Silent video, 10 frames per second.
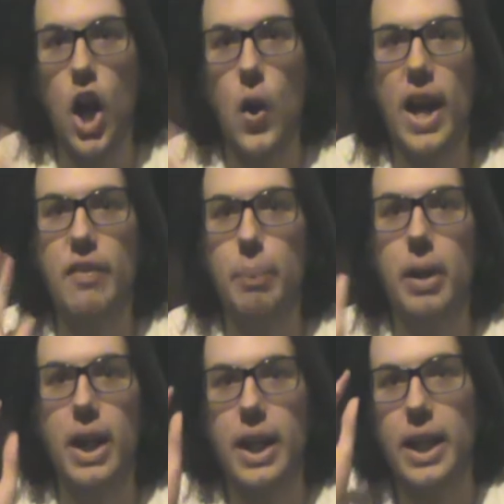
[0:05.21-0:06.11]

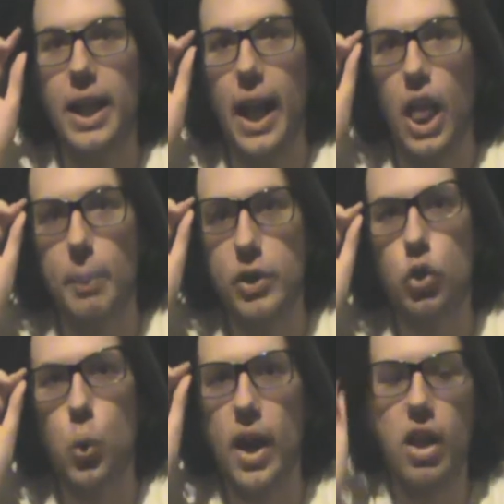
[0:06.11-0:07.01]
everybody,
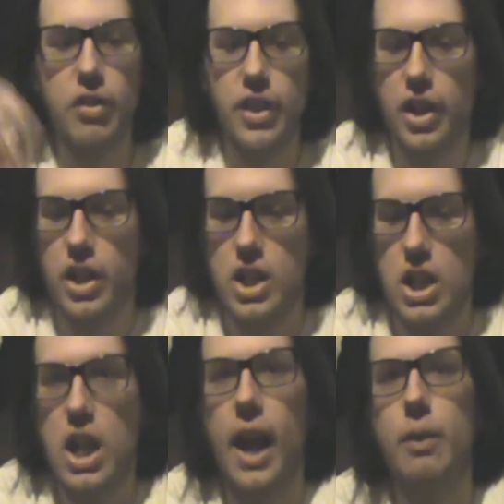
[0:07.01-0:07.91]
Element12 here,
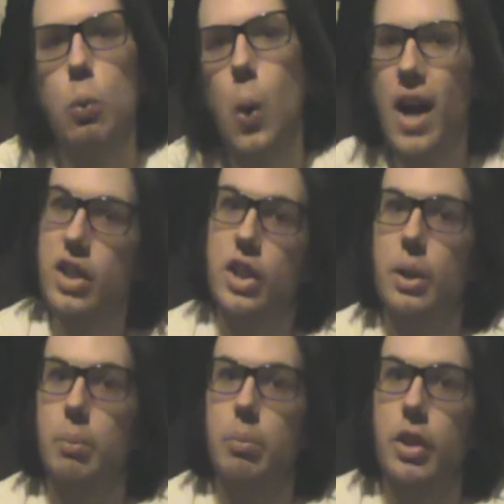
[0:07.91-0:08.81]
and
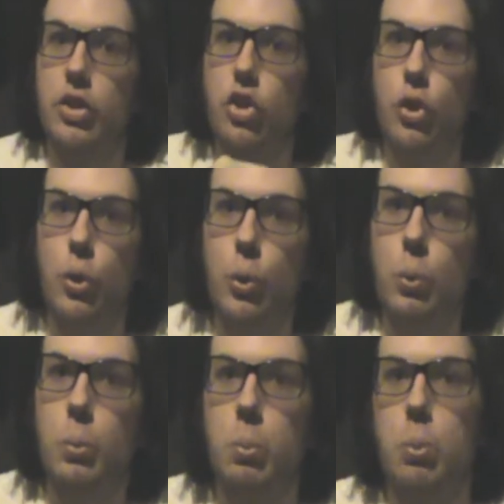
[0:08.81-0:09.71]
welcome
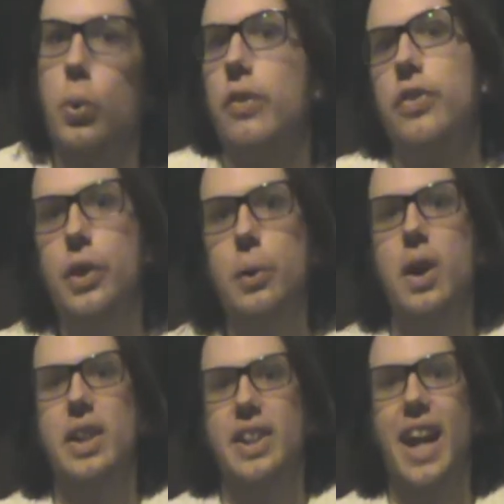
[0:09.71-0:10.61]
to Review
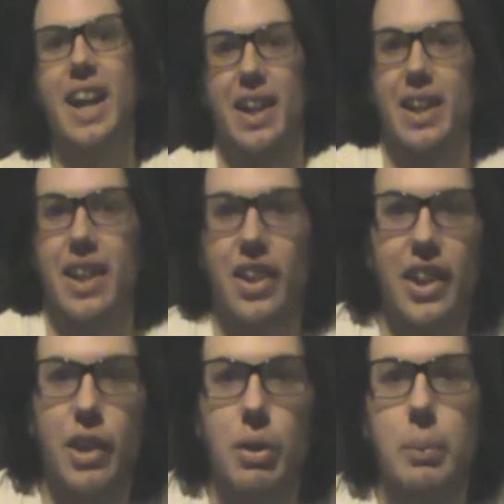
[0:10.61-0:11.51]
on Titan, is I
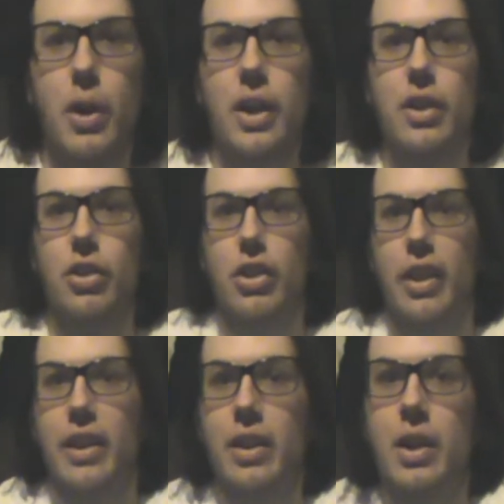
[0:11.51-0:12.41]
guess what I'm calling this
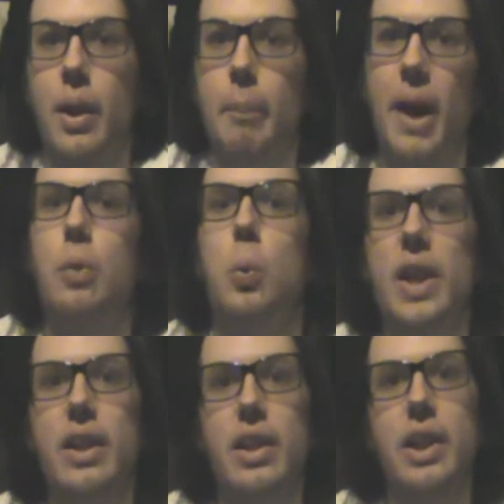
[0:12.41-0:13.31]
thing. My
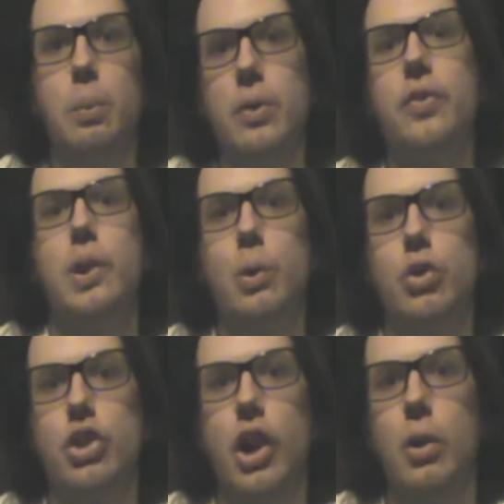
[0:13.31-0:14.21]
weekly review
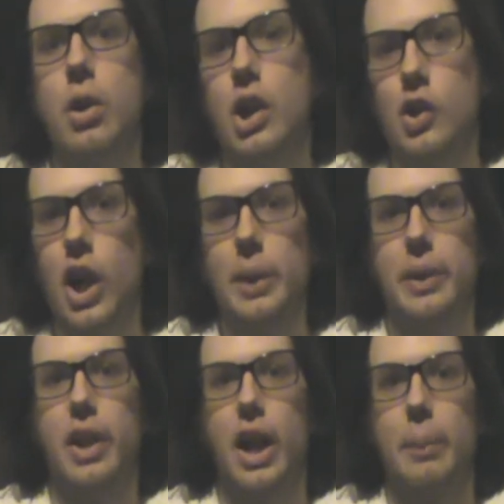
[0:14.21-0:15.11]
show where I'm going to be
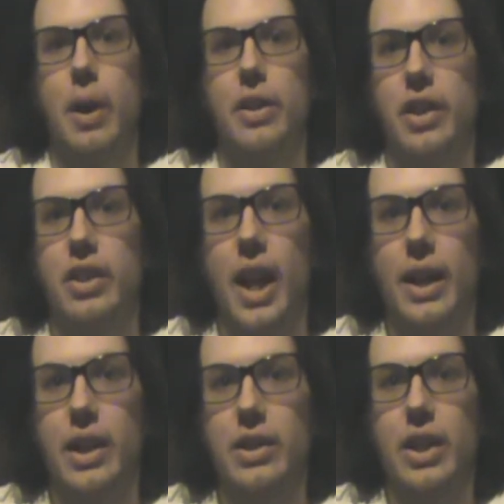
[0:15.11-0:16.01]
talking about the Attack
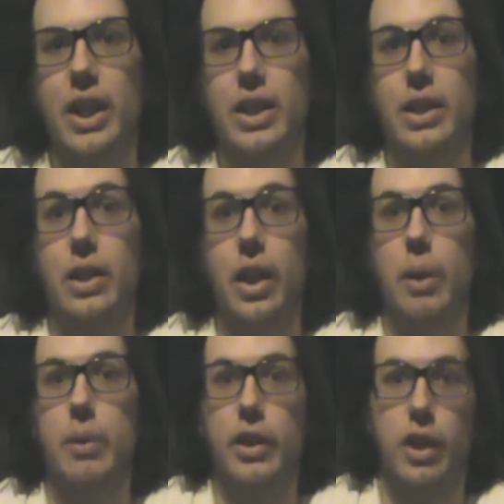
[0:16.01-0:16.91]
on Titan
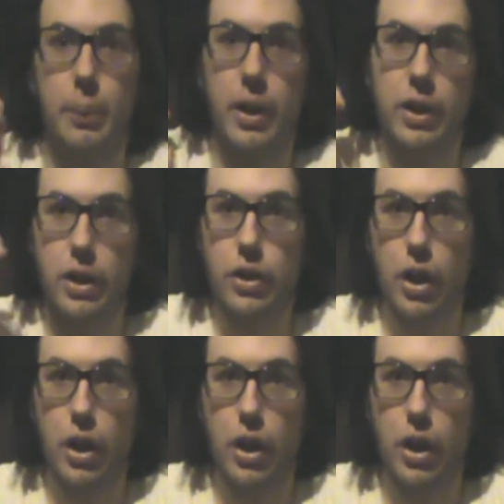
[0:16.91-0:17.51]
dub that's coming on it's